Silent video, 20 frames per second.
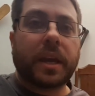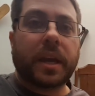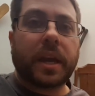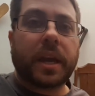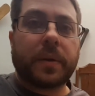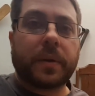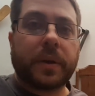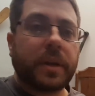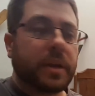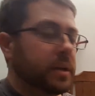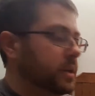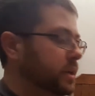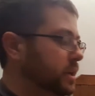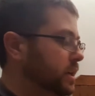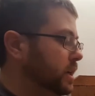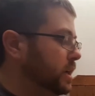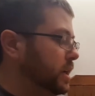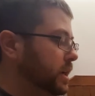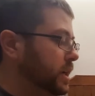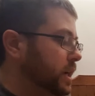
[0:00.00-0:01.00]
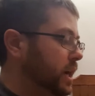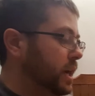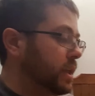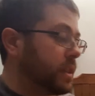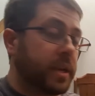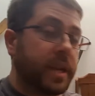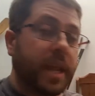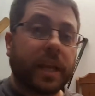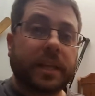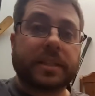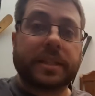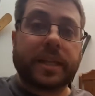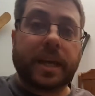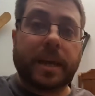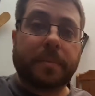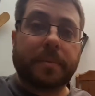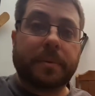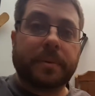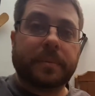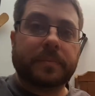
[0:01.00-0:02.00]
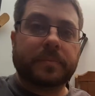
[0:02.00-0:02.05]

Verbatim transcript: Anyway, the next step,